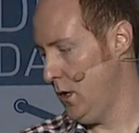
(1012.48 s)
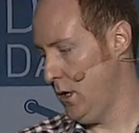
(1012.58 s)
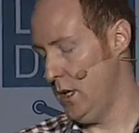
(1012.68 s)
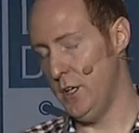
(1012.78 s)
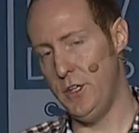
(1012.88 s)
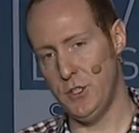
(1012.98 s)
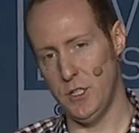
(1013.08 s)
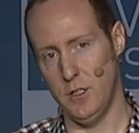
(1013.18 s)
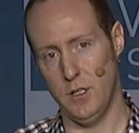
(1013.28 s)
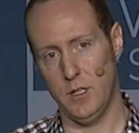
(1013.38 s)
In
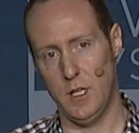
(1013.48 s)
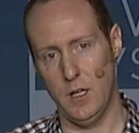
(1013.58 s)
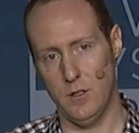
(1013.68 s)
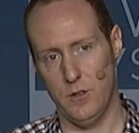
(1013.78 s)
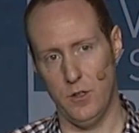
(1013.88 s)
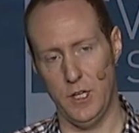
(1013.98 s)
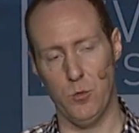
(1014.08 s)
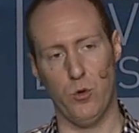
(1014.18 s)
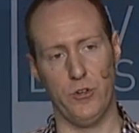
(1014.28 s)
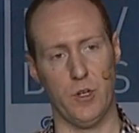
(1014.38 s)
addition,
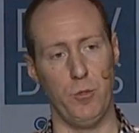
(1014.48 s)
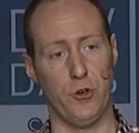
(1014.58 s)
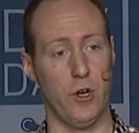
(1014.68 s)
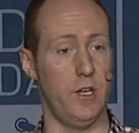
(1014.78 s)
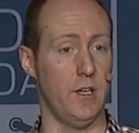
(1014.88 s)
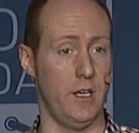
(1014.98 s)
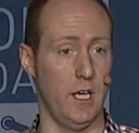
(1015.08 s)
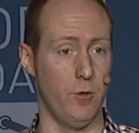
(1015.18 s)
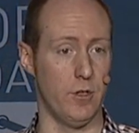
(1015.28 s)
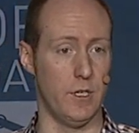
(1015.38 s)
leaderboards can be created
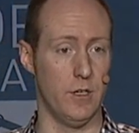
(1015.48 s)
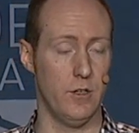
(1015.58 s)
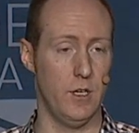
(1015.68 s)
dynamically,